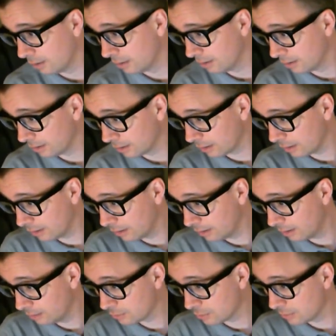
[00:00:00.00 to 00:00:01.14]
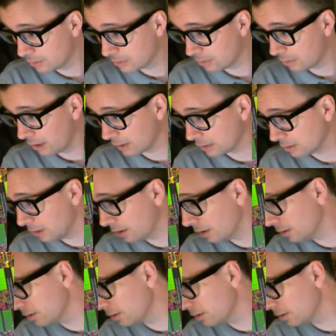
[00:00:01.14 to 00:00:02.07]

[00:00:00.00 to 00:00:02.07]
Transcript: Here comes Mr. Rockstar. Does